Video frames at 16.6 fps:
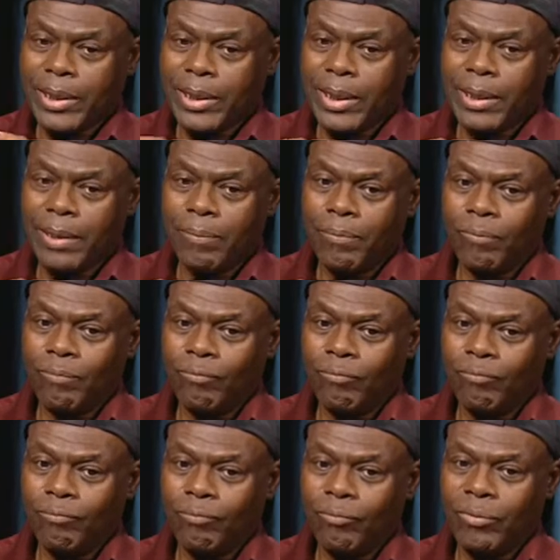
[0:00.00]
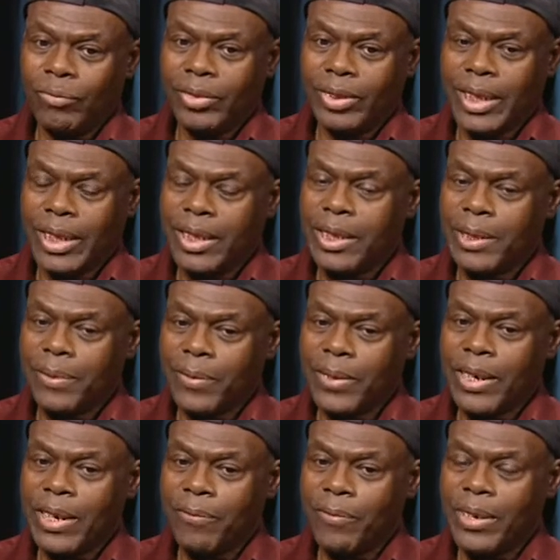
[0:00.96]
that is
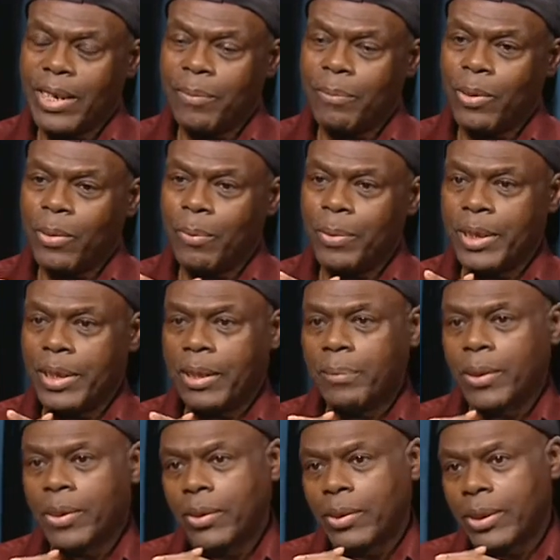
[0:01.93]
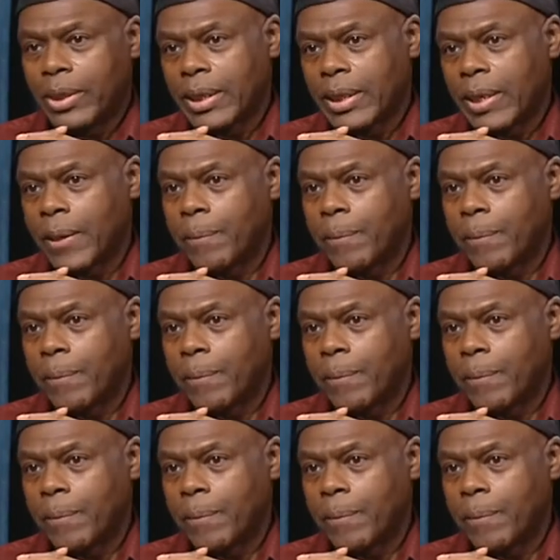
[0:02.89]
very, very appropriate, because